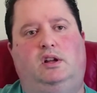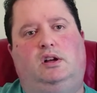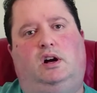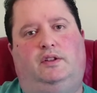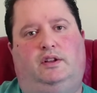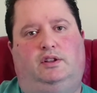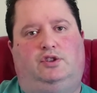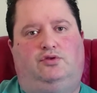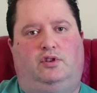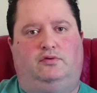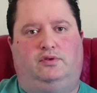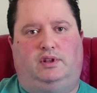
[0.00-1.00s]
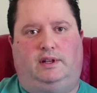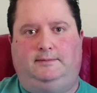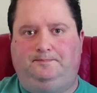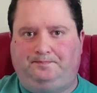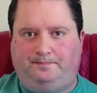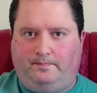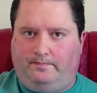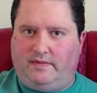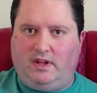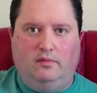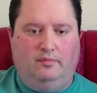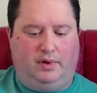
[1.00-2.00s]
I think it struggles there.
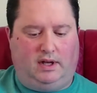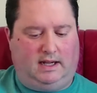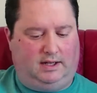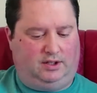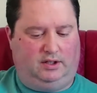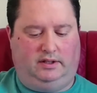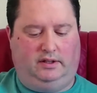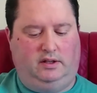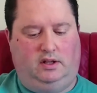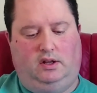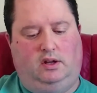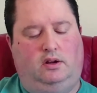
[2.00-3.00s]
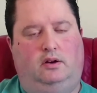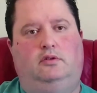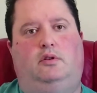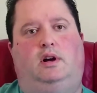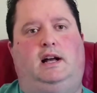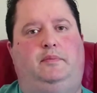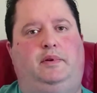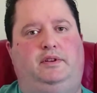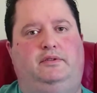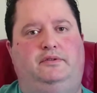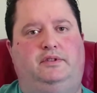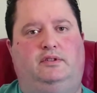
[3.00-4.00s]
But actually, I'm quite happy
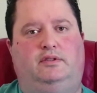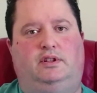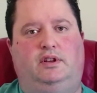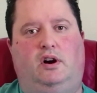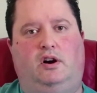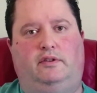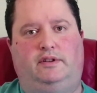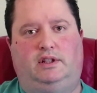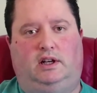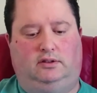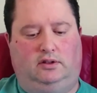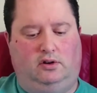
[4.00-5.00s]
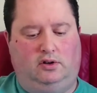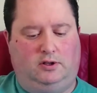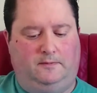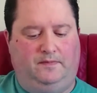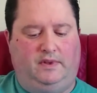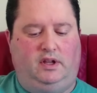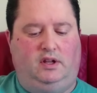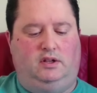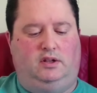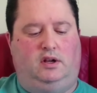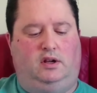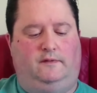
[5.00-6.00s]
using the iris unlock.
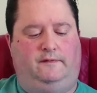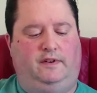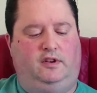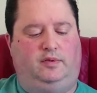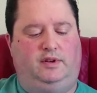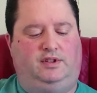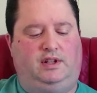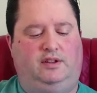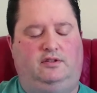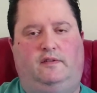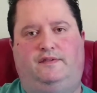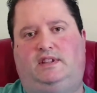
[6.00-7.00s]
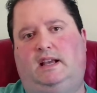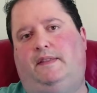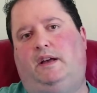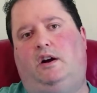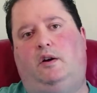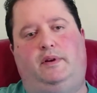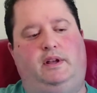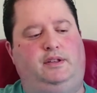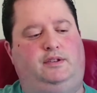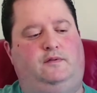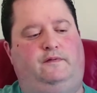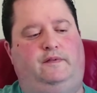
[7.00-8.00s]
Fingerprint sensor, I've set that up. It
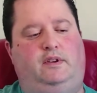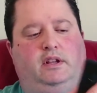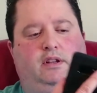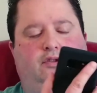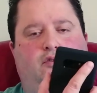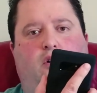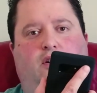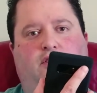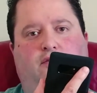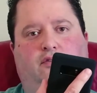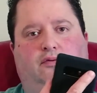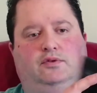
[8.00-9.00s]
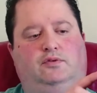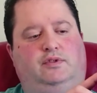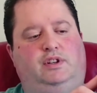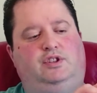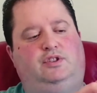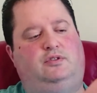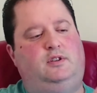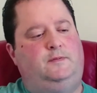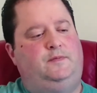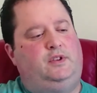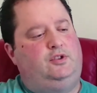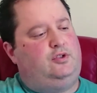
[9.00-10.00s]
is quite difficult to reach, and
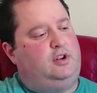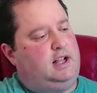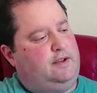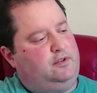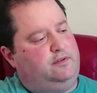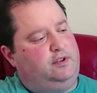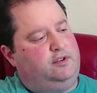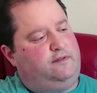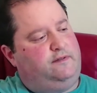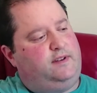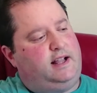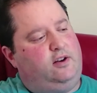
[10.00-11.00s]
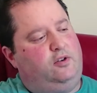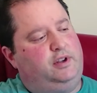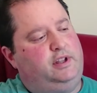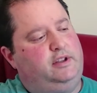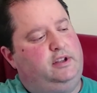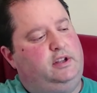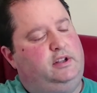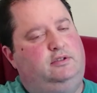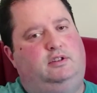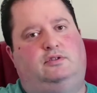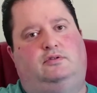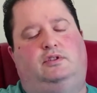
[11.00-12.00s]
trying to have your finger flat on it
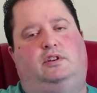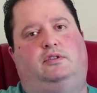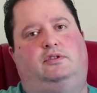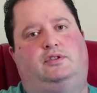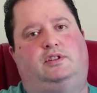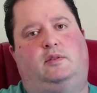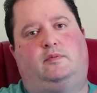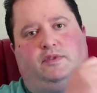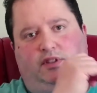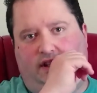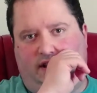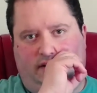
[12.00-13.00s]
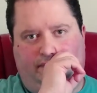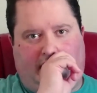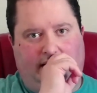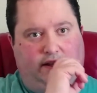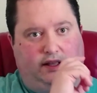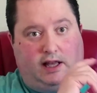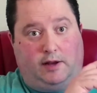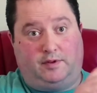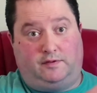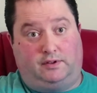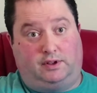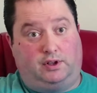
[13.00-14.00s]
doesn't, you know, because some of the banking apps,
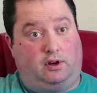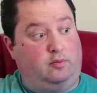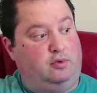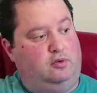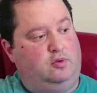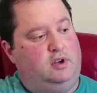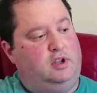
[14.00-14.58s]
for example,